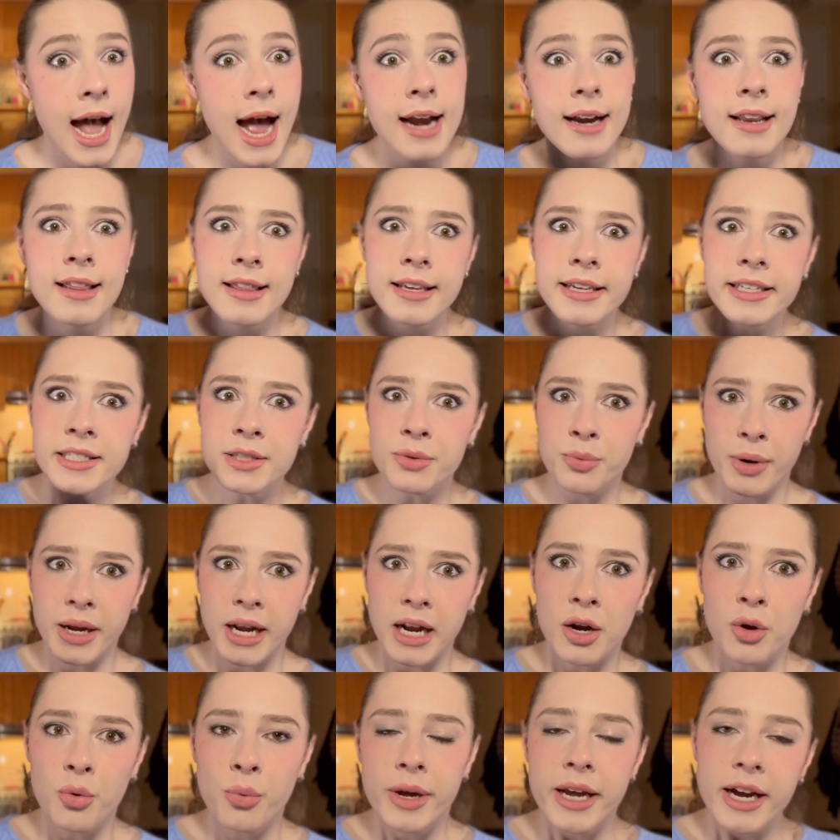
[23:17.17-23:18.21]
And this
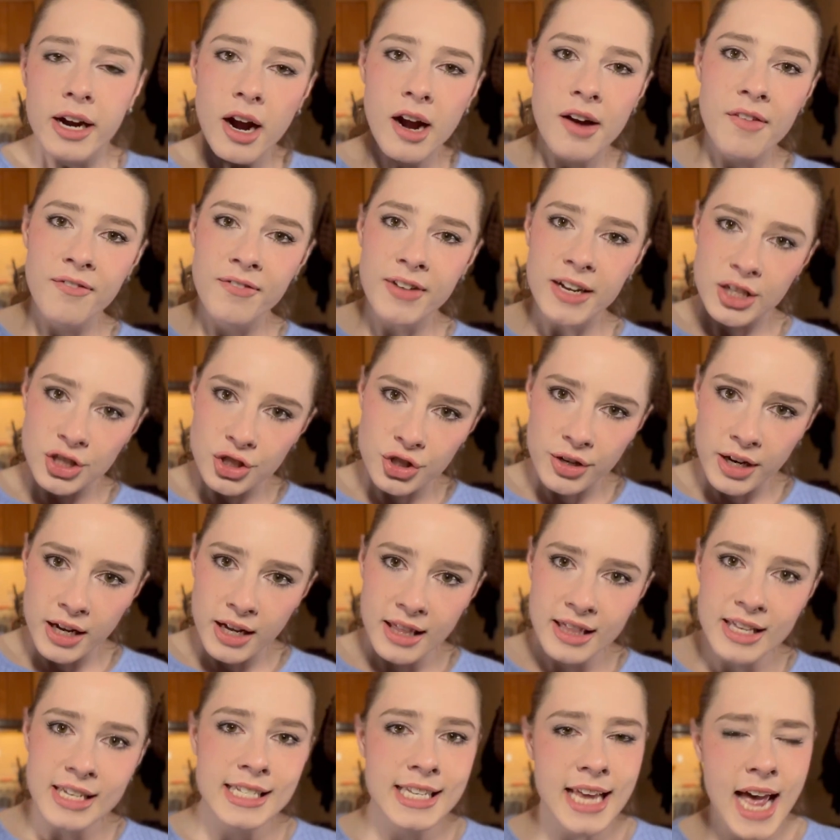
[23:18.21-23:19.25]
week, we are
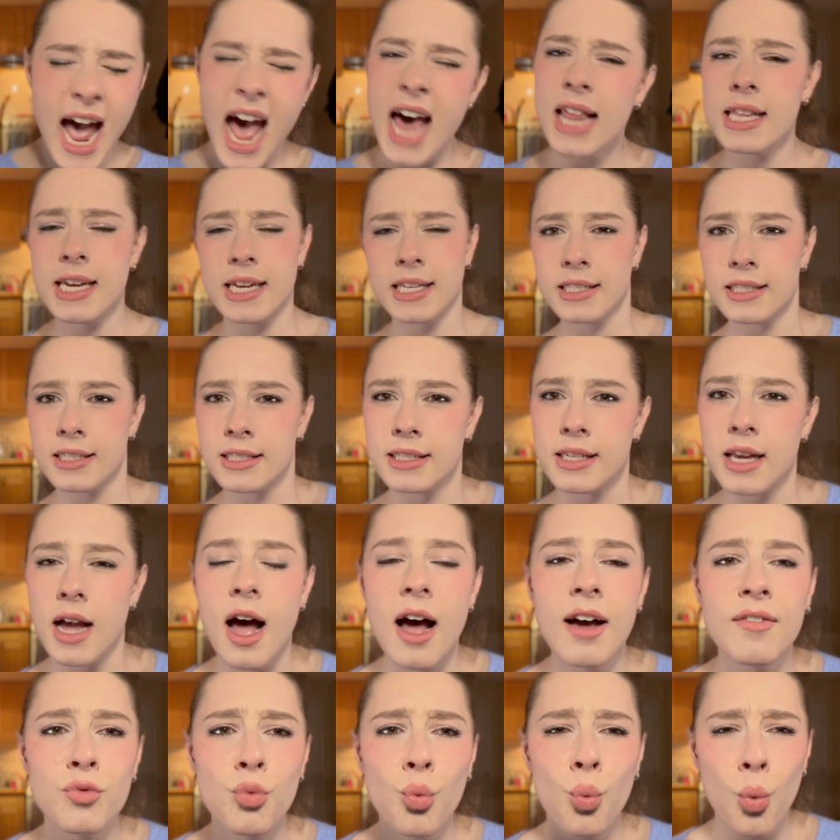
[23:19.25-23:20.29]
featuring the talents
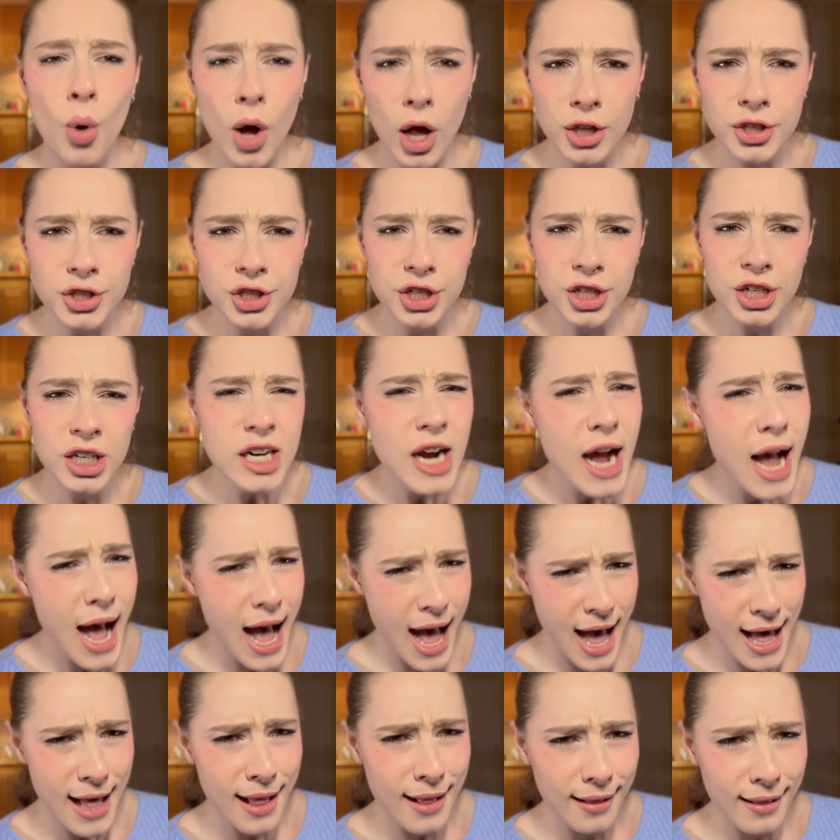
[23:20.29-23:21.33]
of Walter
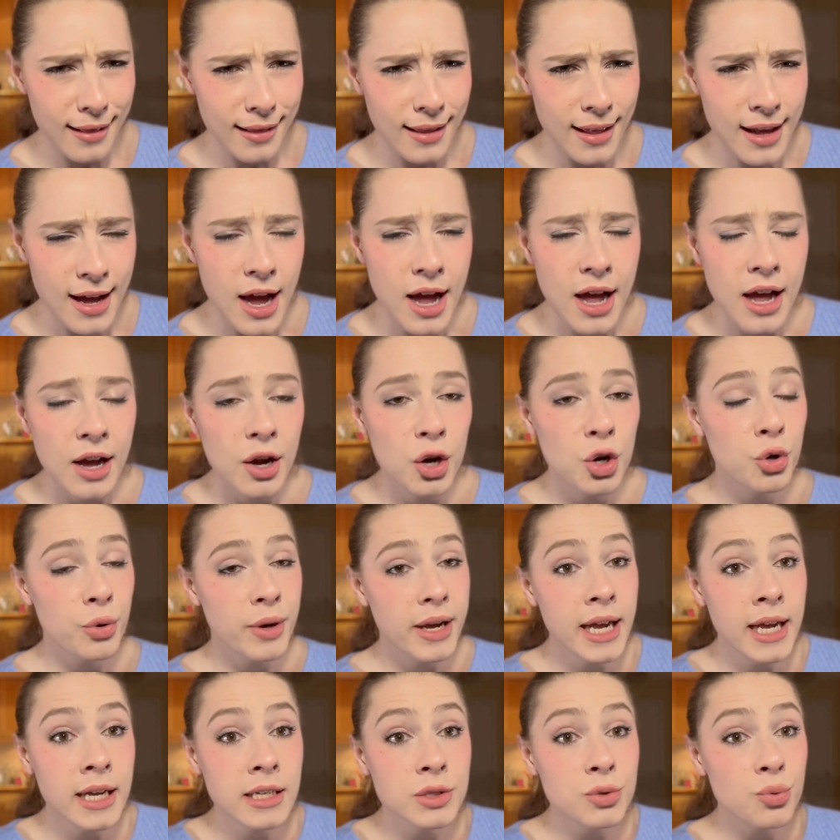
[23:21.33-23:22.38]
L.,
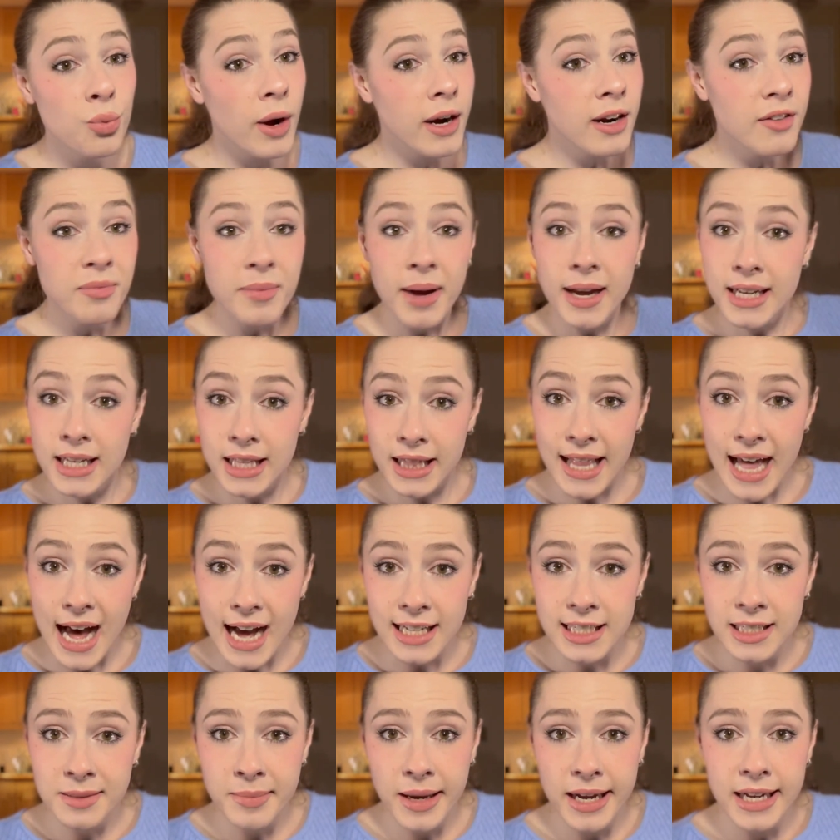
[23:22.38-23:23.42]
who is one of my
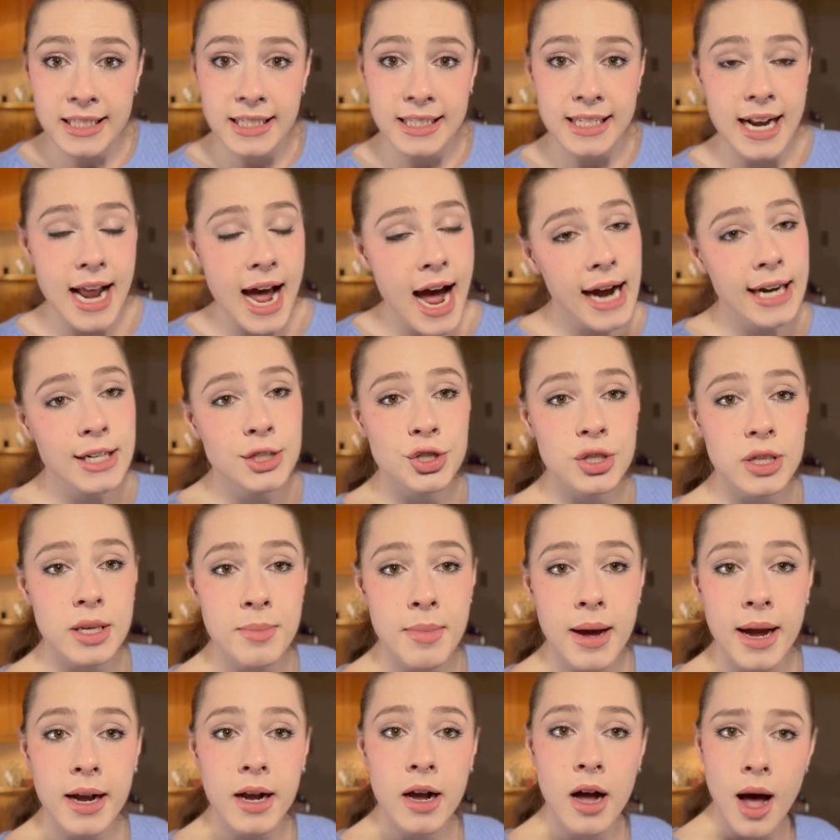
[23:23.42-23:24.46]
classmates and
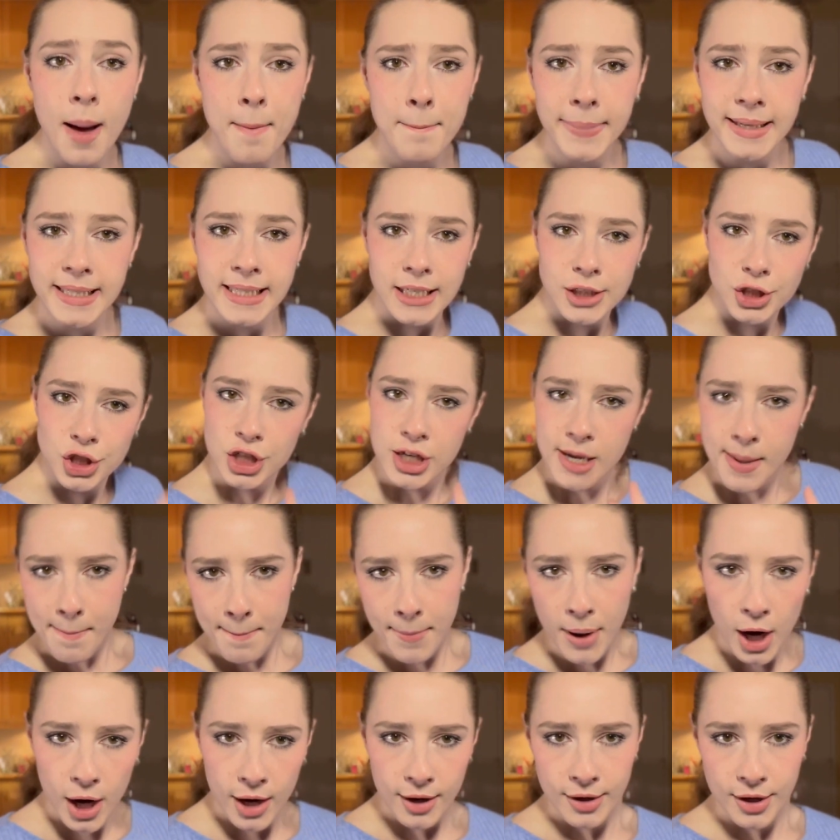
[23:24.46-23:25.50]
actually my
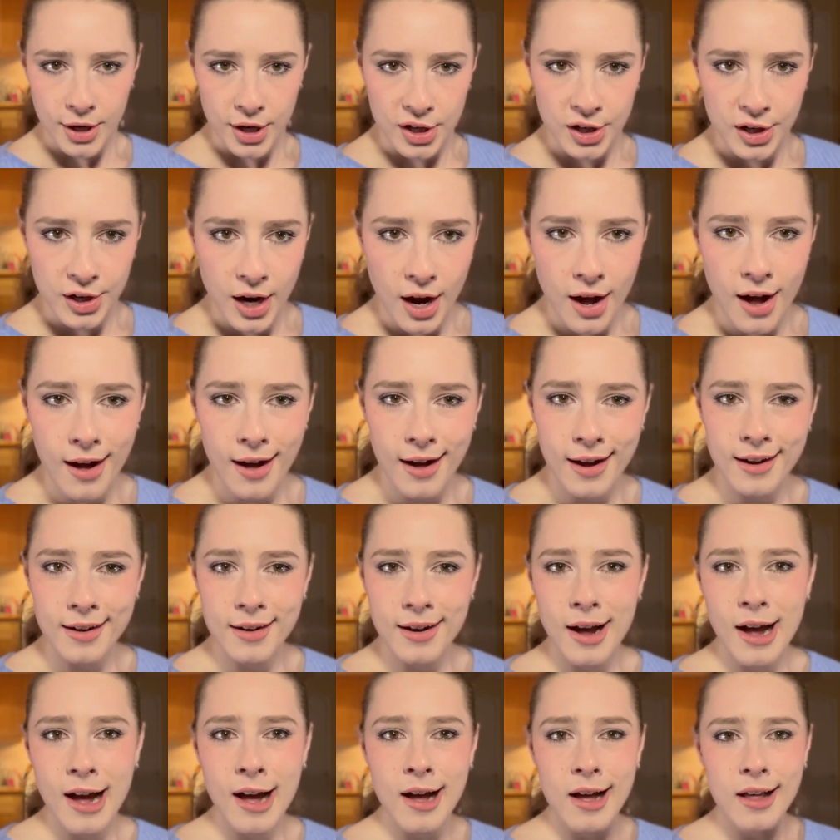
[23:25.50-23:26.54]
composition partner
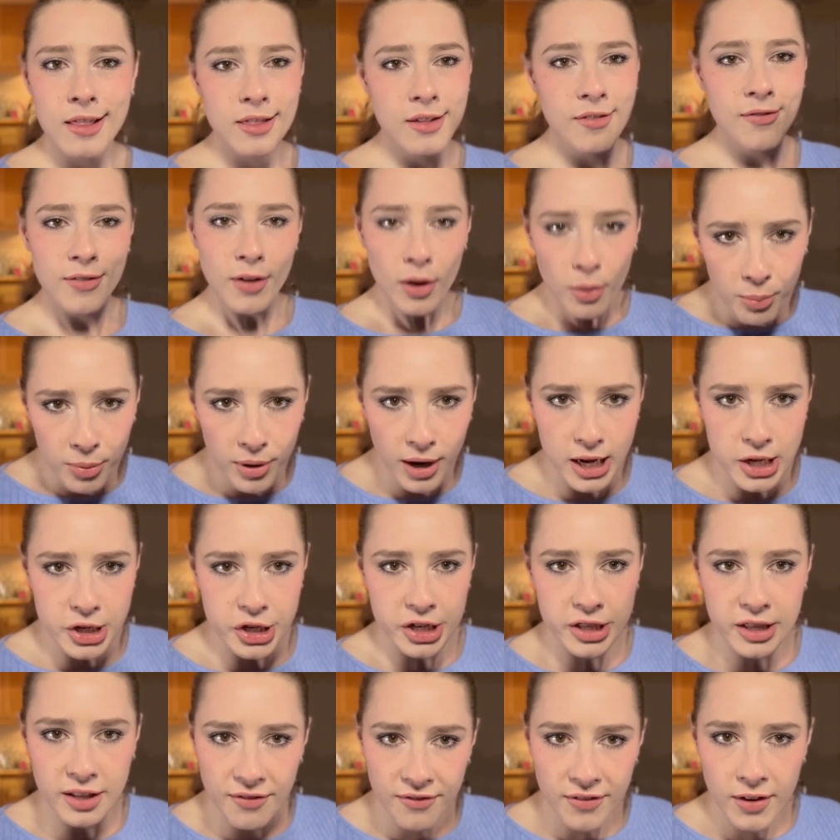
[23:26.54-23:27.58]
on the film
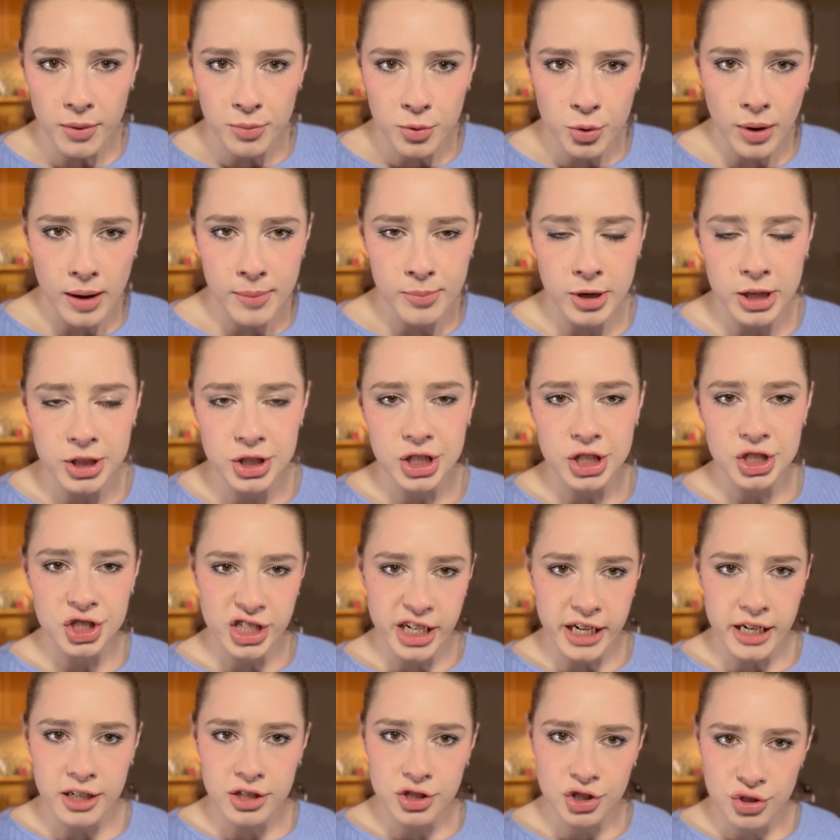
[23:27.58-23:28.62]
project, the film noir
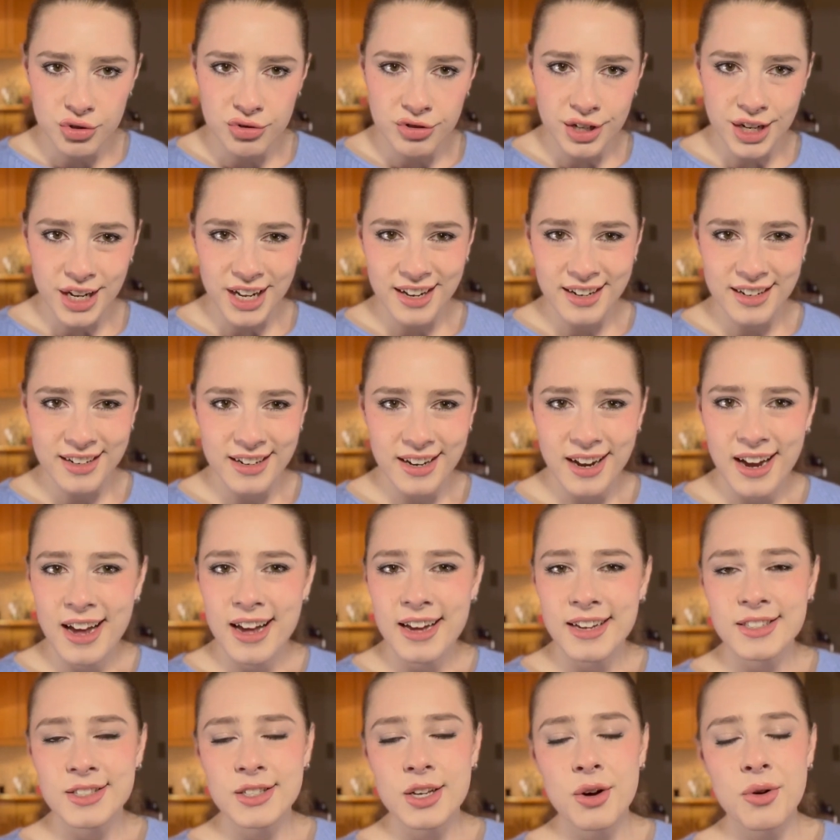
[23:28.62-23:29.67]
project, Jane and Julian.
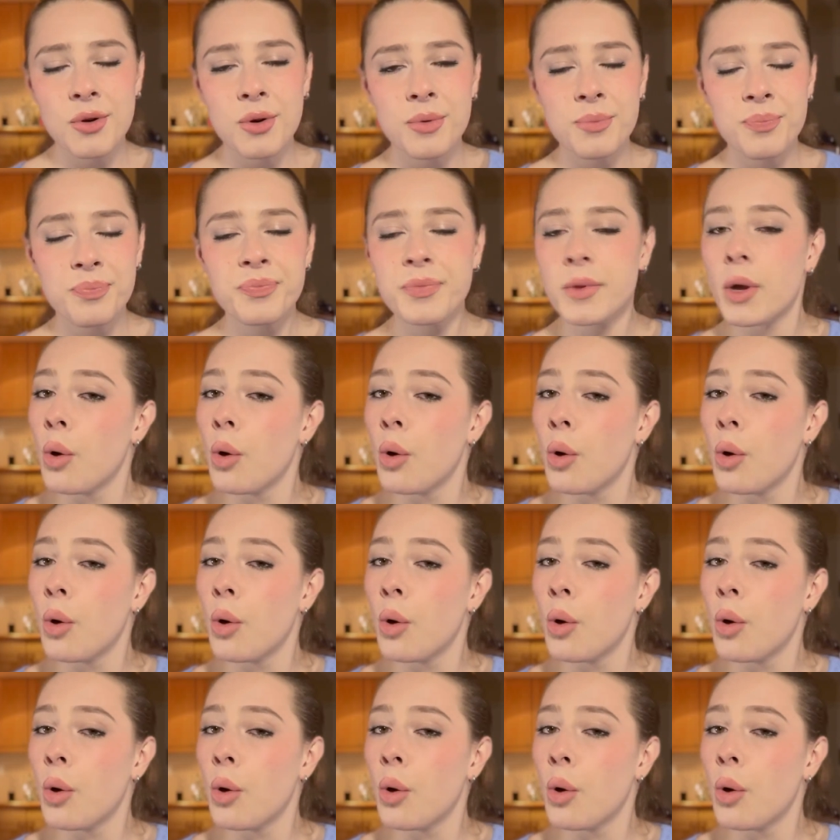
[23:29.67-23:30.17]
So